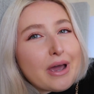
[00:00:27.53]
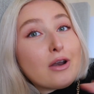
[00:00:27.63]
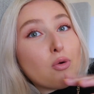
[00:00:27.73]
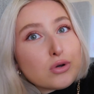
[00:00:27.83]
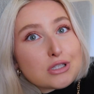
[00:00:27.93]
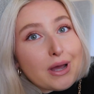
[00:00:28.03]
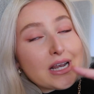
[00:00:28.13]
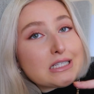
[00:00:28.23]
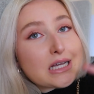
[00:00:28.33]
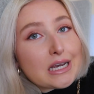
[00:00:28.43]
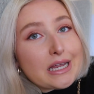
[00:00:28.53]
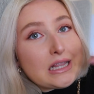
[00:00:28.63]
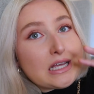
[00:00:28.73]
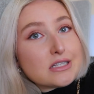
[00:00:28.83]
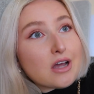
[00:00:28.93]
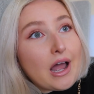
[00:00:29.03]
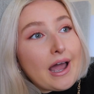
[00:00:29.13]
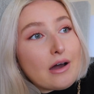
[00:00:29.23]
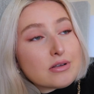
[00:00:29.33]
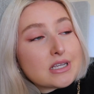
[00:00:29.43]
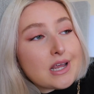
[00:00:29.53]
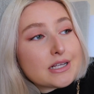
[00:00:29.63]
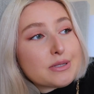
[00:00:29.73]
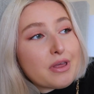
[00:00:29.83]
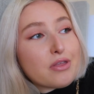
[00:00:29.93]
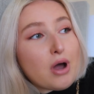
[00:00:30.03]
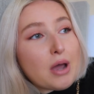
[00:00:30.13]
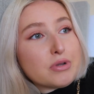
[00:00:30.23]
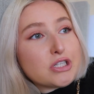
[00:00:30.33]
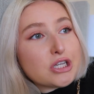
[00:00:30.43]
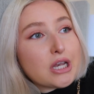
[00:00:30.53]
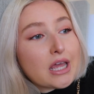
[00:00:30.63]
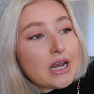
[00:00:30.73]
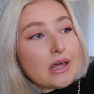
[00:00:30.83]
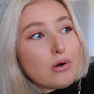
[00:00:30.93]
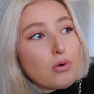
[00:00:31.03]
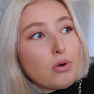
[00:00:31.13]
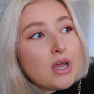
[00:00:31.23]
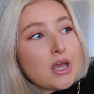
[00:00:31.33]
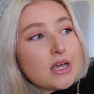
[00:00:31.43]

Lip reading: And also I need to clean the entire house today, so I thought I would do like a little